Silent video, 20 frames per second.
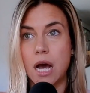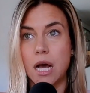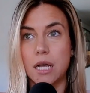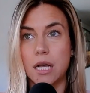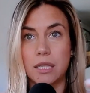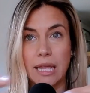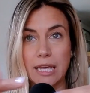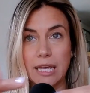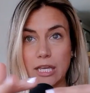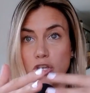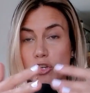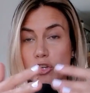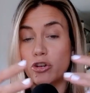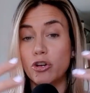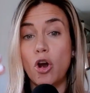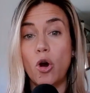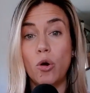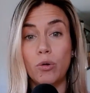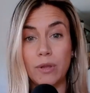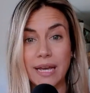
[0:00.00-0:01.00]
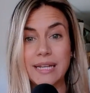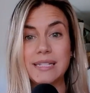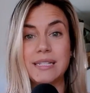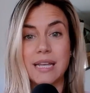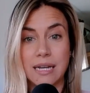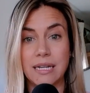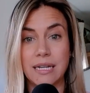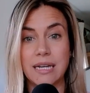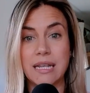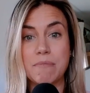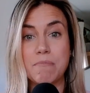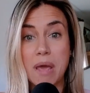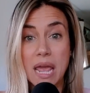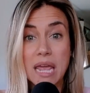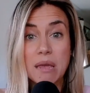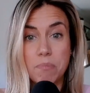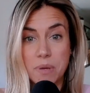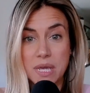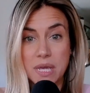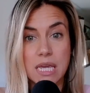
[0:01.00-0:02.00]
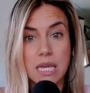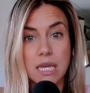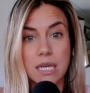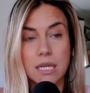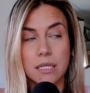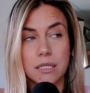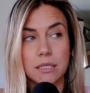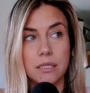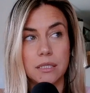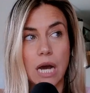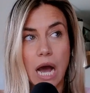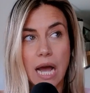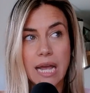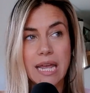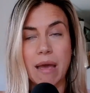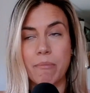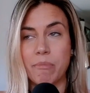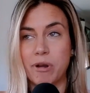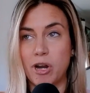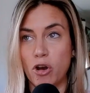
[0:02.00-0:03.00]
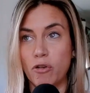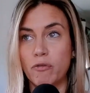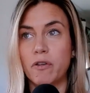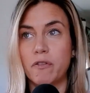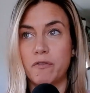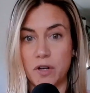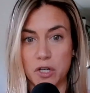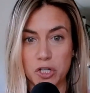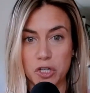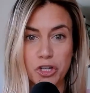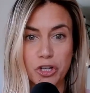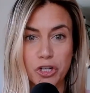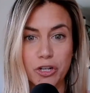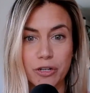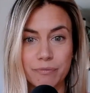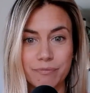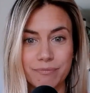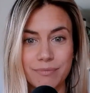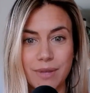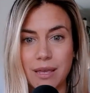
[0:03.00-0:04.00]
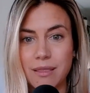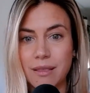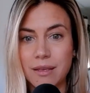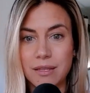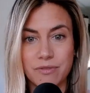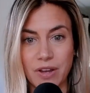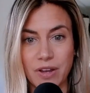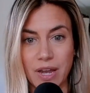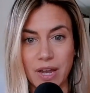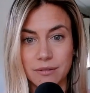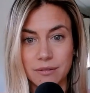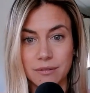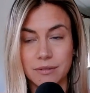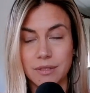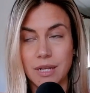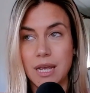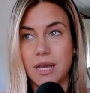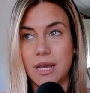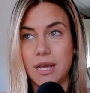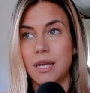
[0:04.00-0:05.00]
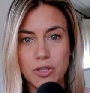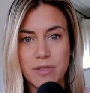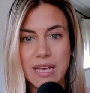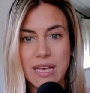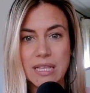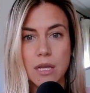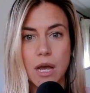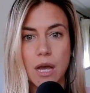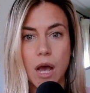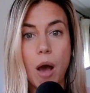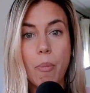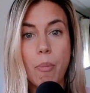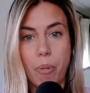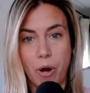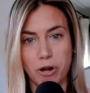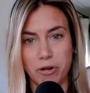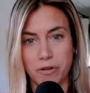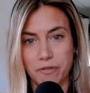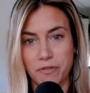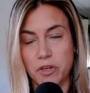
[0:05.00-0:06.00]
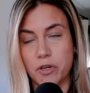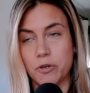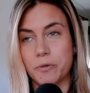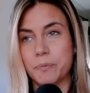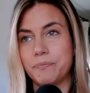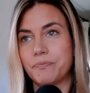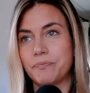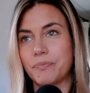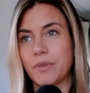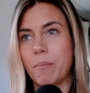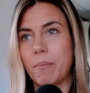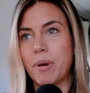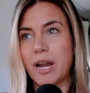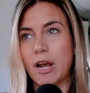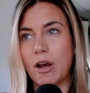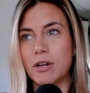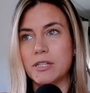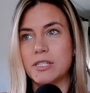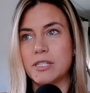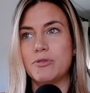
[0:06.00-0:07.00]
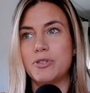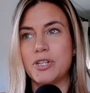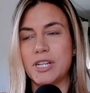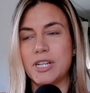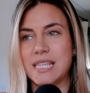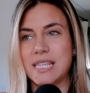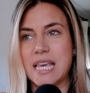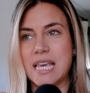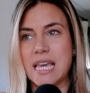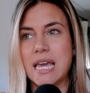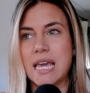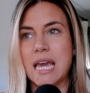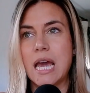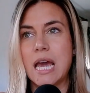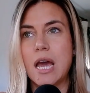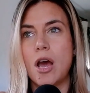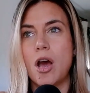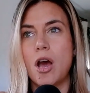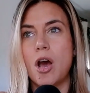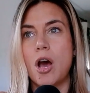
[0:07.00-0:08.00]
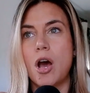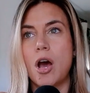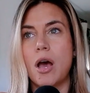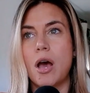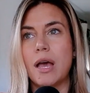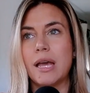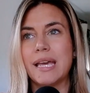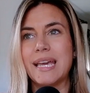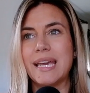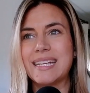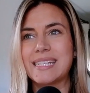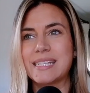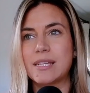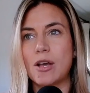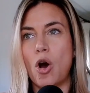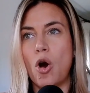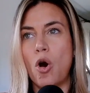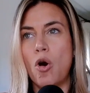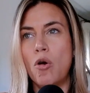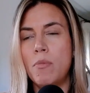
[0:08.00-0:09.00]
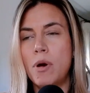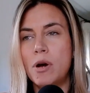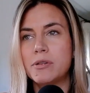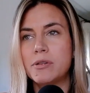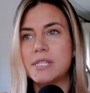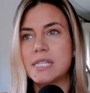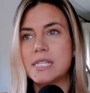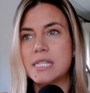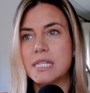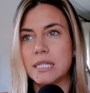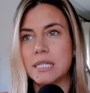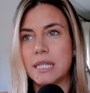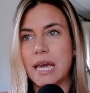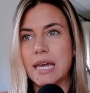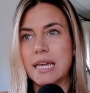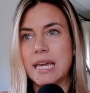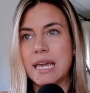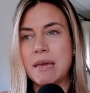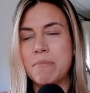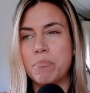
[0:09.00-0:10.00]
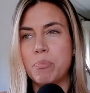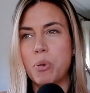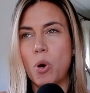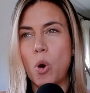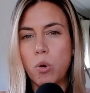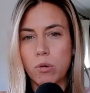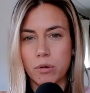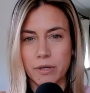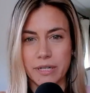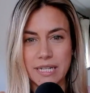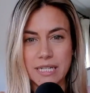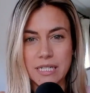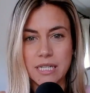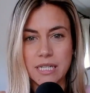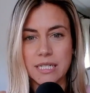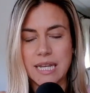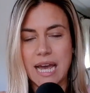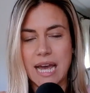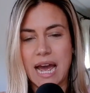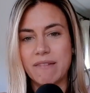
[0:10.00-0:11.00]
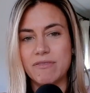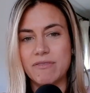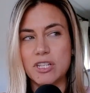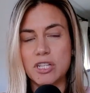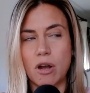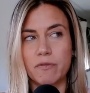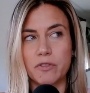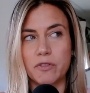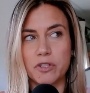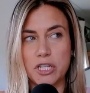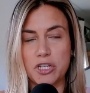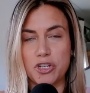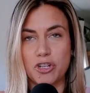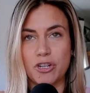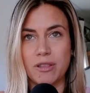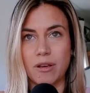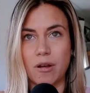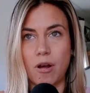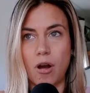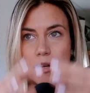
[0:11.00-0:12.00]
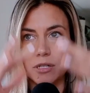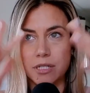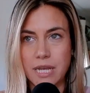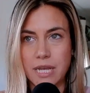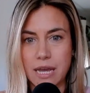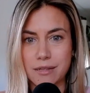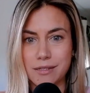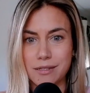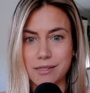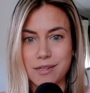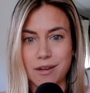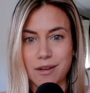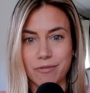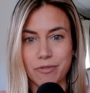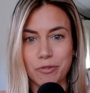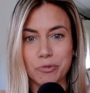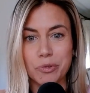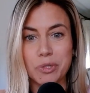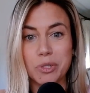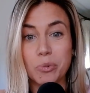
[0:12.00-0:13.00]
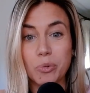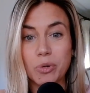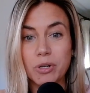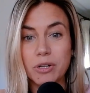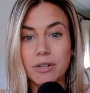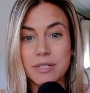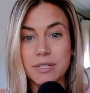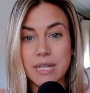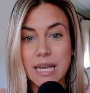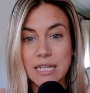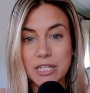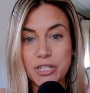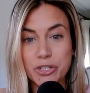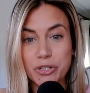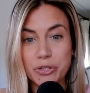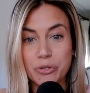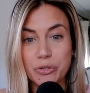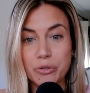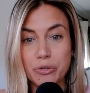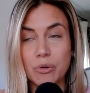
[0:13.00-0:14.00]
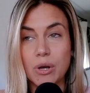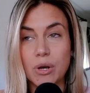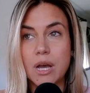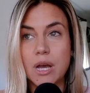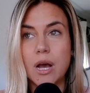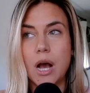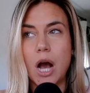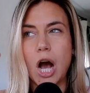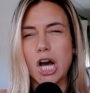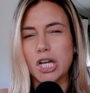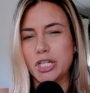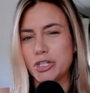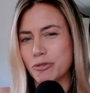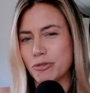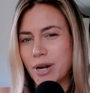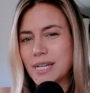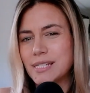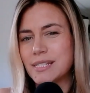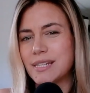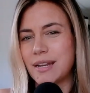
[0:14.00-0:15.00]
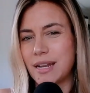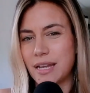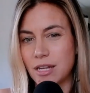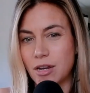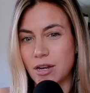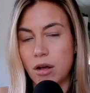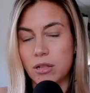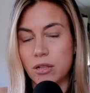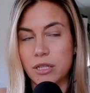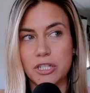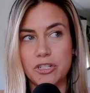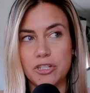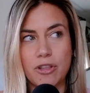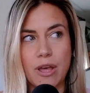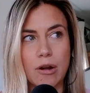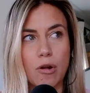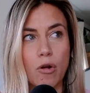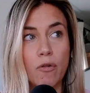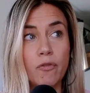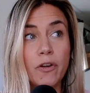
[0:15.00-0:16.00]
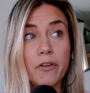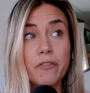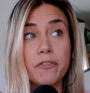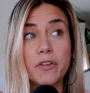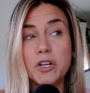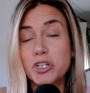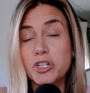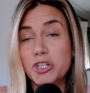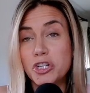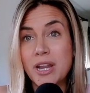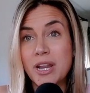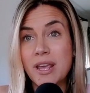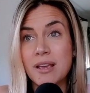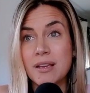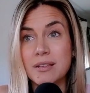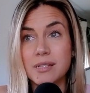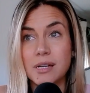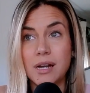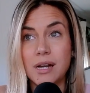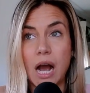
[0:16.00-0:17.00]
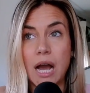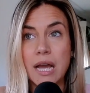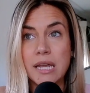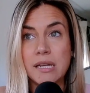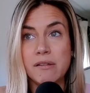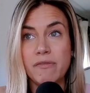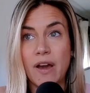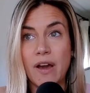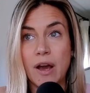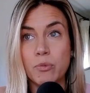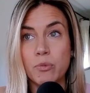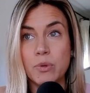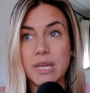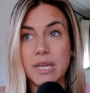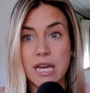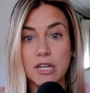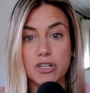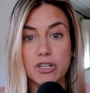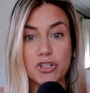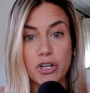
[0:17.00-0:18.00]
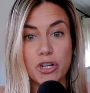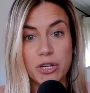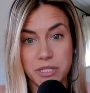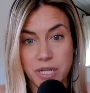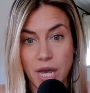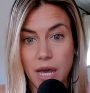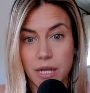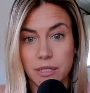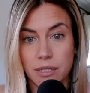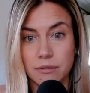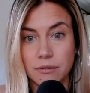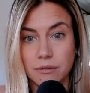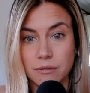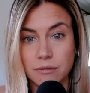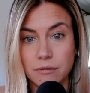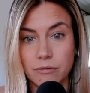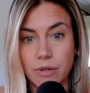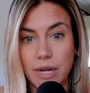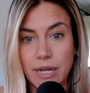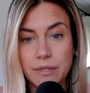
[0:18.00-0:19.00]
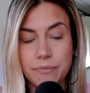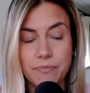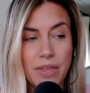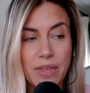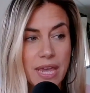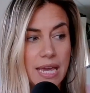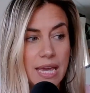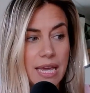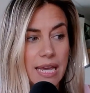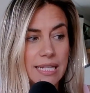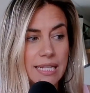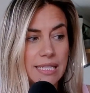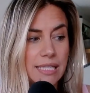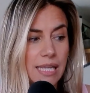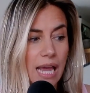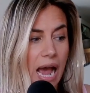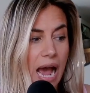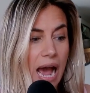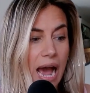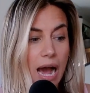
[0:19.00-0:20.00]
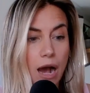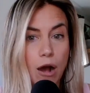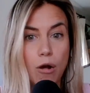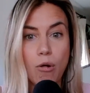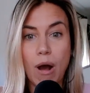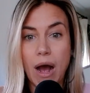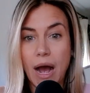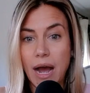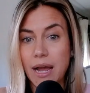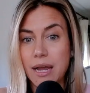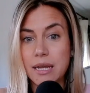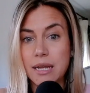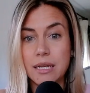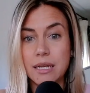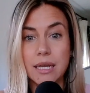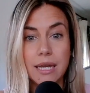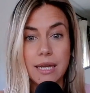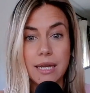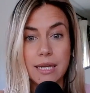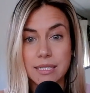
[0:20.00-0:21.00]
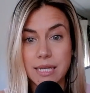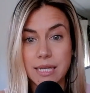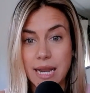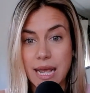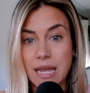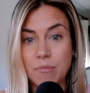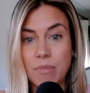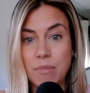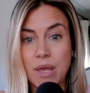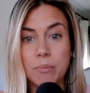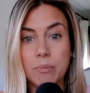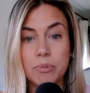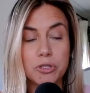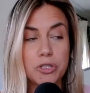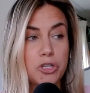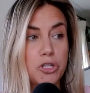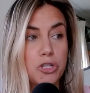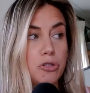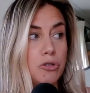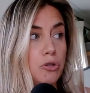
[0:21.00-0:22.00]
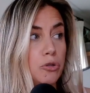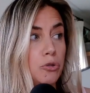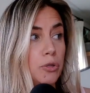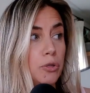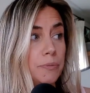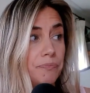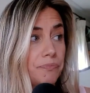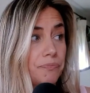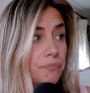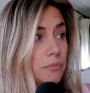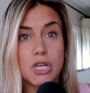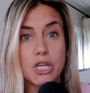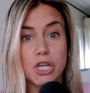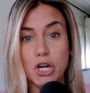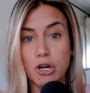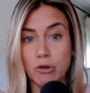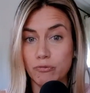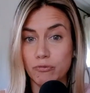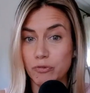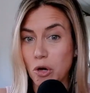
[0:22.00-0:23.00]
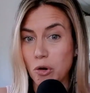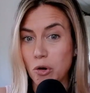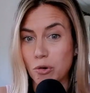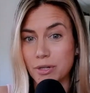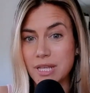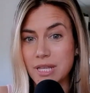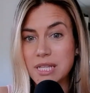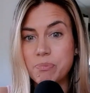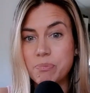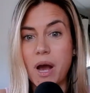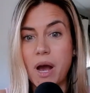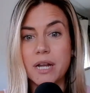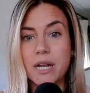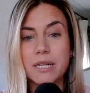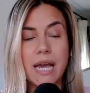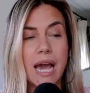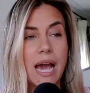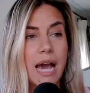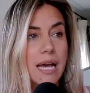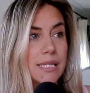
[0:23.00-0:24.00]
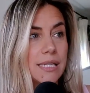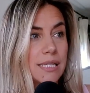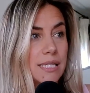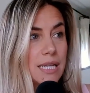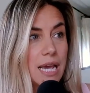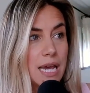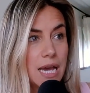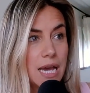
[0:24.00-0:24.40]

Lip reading: like your whole identity may be, I am an overfunctioner, and that's fine. That's a part of you. But I also just think it's almost like important to have this conversation in the context of the real world and to address and acknowledge that overfunctioning is kind of how we get shit done, right? It's how I today am able to, record this podcast,